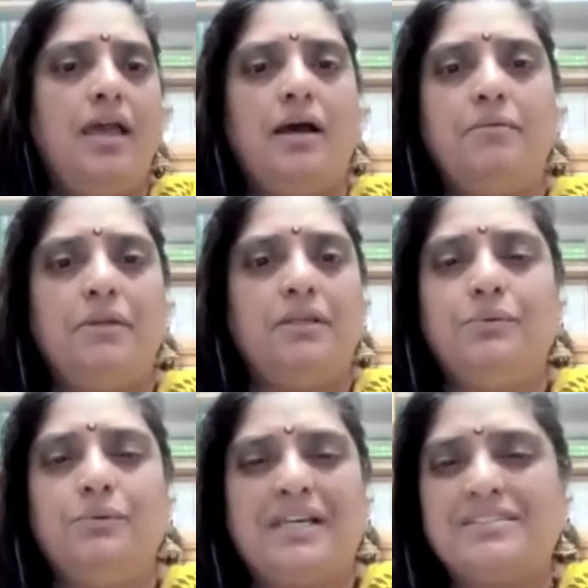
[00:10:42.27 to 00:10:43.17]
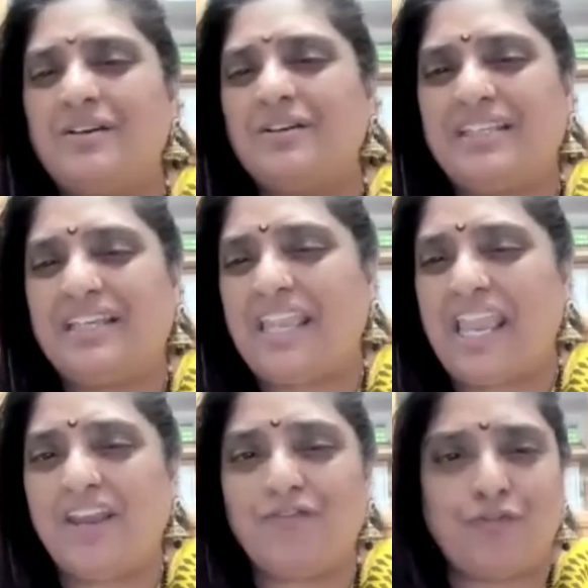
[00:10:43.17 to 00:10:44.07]
who does not
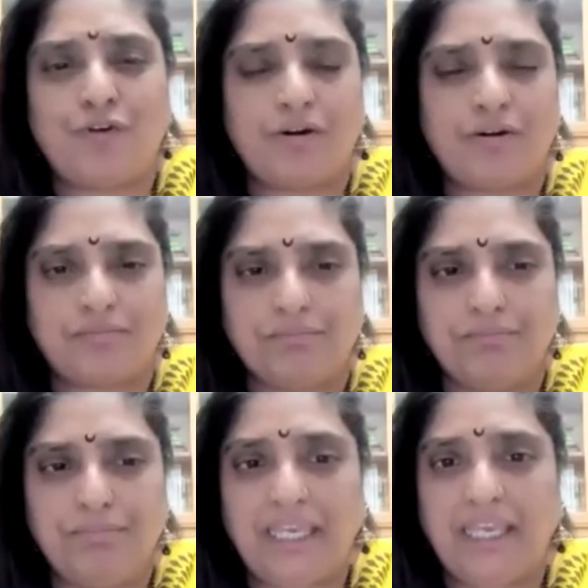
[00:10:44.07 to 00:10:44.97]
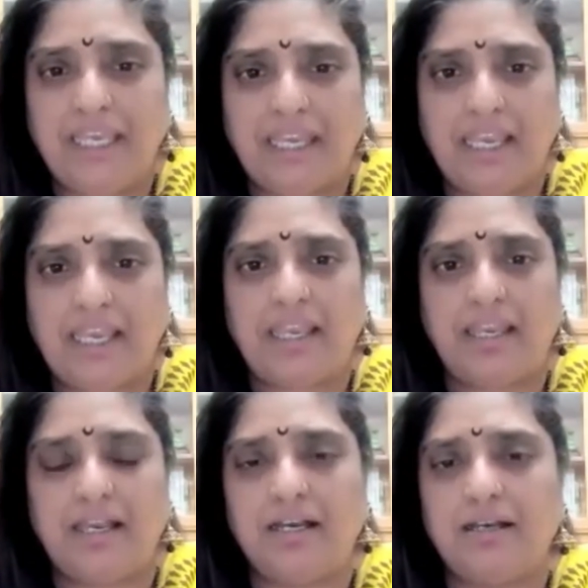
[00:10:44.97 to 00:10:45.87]
care for being
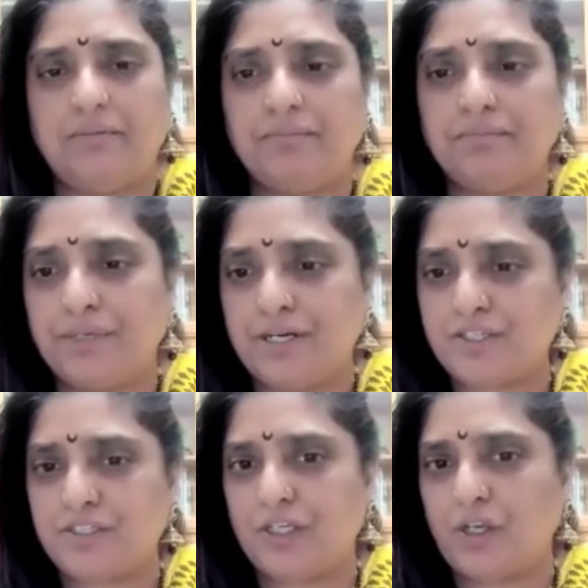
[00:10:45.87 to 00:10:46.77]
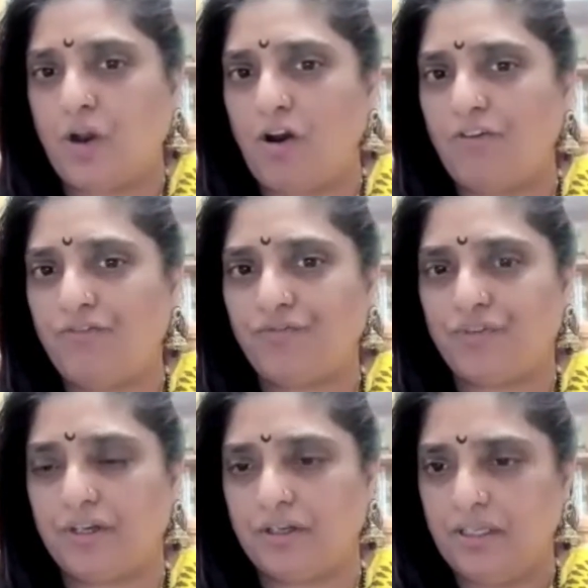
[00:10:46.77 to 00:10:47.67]
a person of
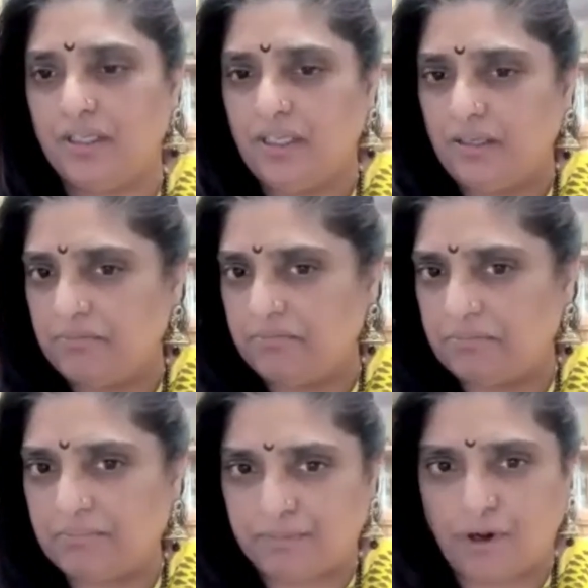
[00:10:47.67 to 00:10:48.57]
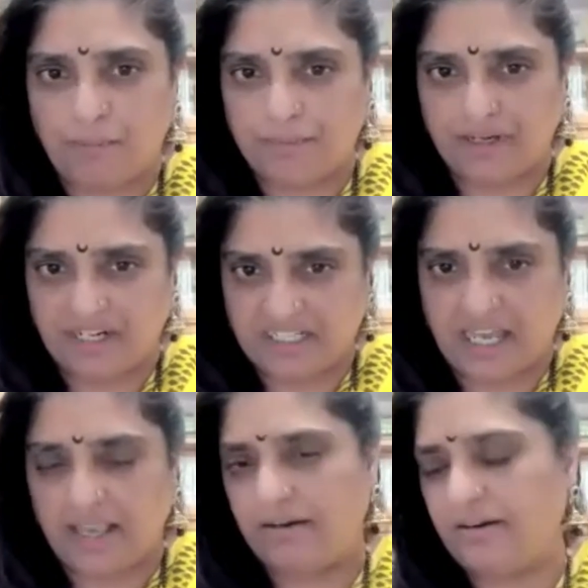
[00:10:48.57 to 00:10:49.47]
proper
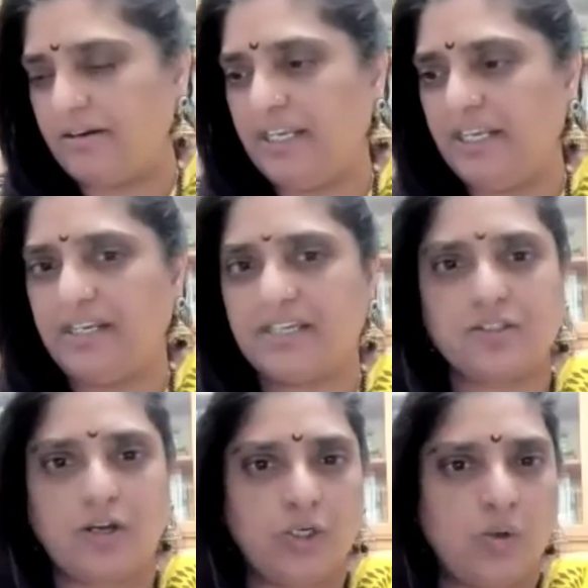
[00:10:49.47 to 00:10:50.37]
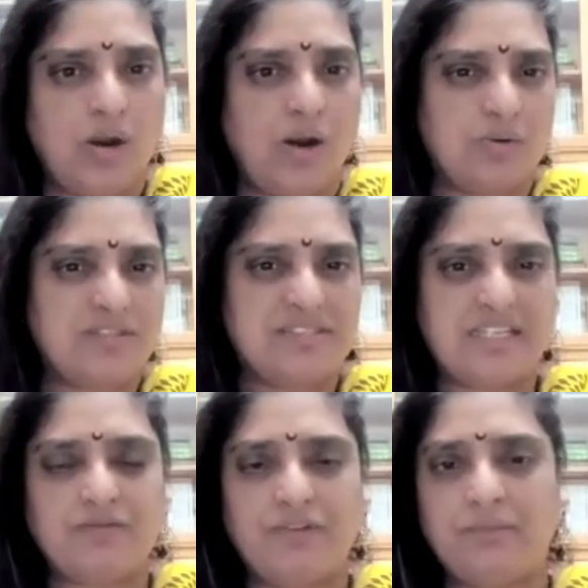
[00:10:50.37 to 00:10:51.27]
attire. He does not know how to
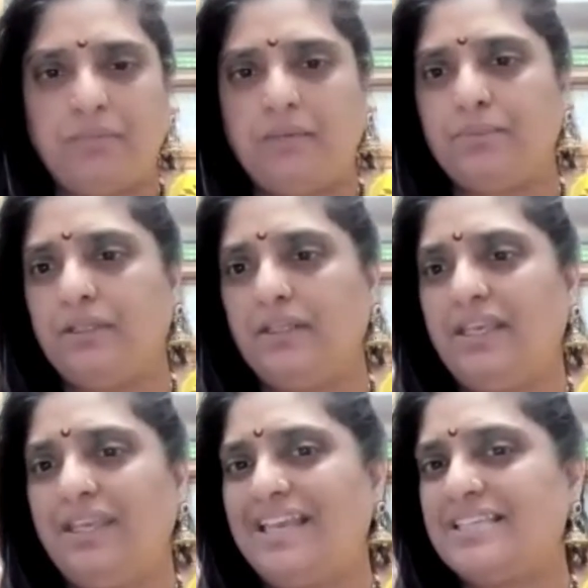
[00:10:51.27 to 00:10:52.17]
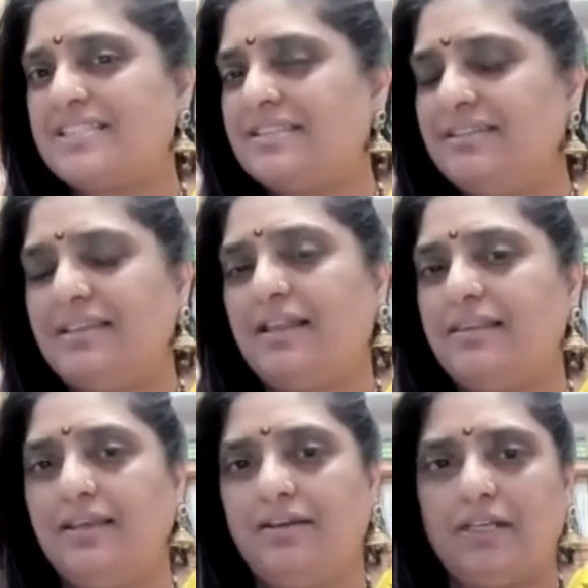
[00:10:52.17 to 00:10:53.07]
sit with people. He has
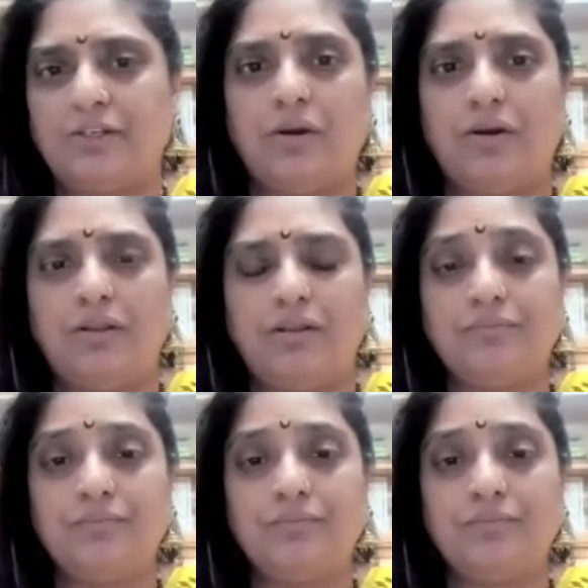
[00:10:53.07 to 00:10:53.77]
nothing at all.